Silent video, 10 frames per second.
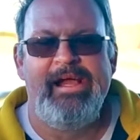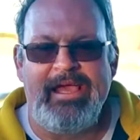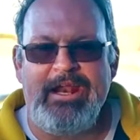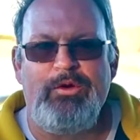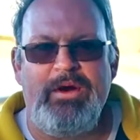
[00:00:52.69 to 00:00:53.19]

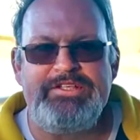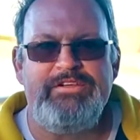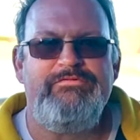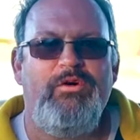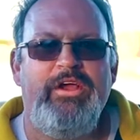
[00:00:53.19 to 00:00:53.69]
Got a
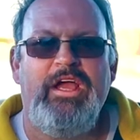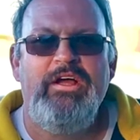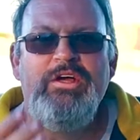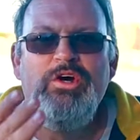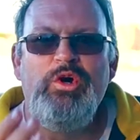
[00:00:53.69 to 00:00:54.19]
question for you.
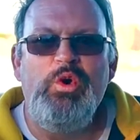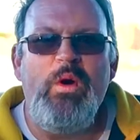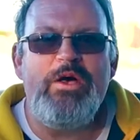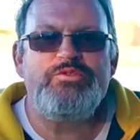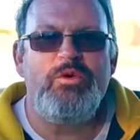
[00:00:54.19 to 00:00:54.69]

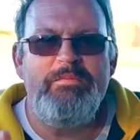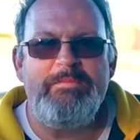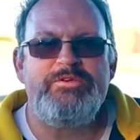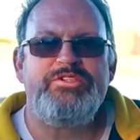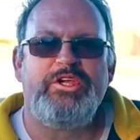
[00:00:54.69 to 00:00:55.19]
Who else
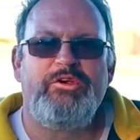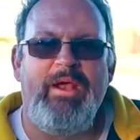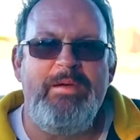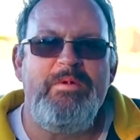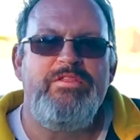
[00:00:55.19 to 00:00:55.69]
remembers their
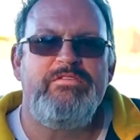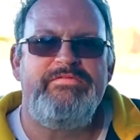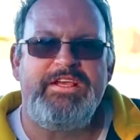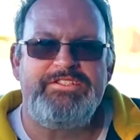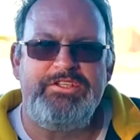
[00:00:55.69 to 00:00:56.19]
grandmother
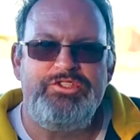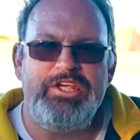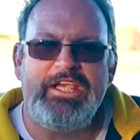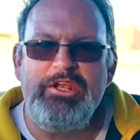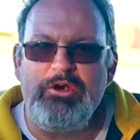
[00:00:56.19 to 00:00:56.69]
fixing
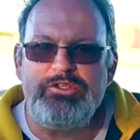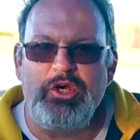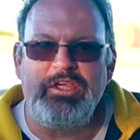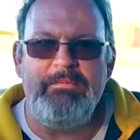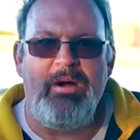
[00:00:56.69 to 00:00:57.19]
chicken or
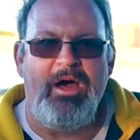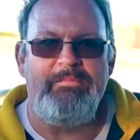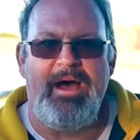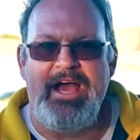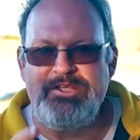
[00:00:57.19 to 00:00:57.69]
turkey
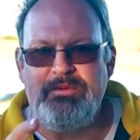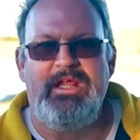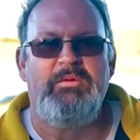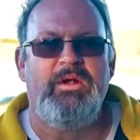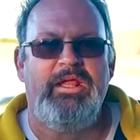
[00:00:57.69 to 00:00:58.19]
pot pies
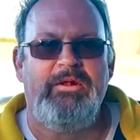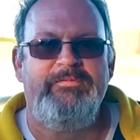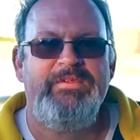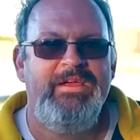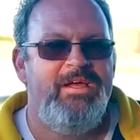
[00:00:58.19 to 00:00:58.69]
when they were little?
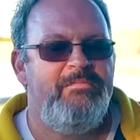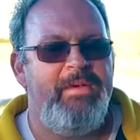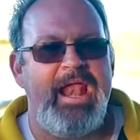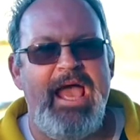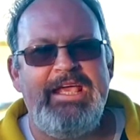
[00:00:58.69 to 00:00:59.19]

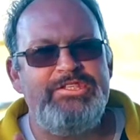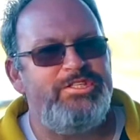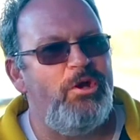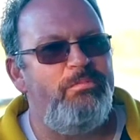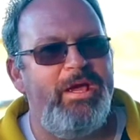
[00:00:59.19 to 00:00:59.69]
Man, I can
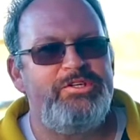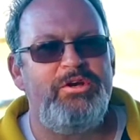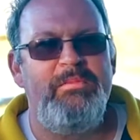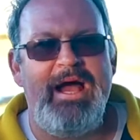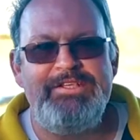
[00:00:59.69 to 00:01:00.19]
still
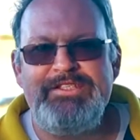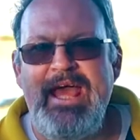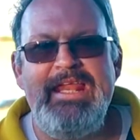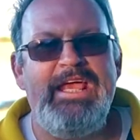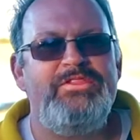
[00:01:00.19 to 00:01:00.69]
picture mine
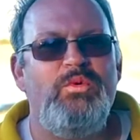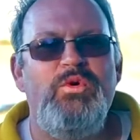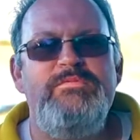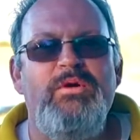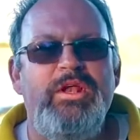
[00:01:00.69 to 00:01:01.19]
standing at the
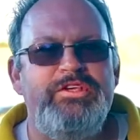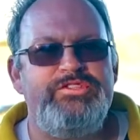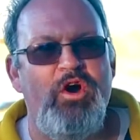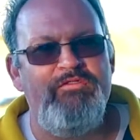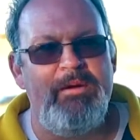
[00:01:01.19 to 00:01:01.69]
wood-burning
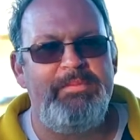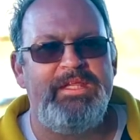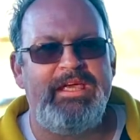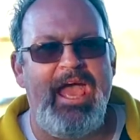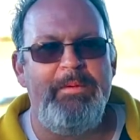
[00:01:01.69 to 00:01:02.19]
stove up at
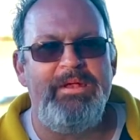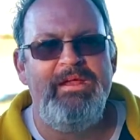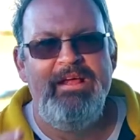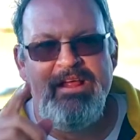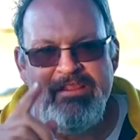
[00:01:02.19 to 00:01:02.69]
the cabin
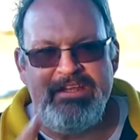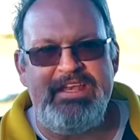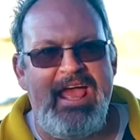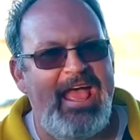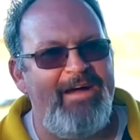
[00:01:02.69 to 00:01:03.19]
the
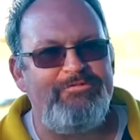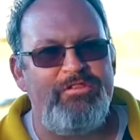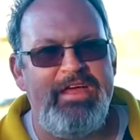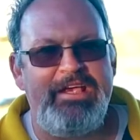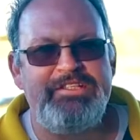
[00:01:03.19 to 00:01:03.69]
day after
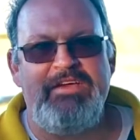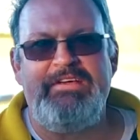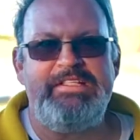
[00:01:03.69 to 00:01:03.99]
Thanksgiving,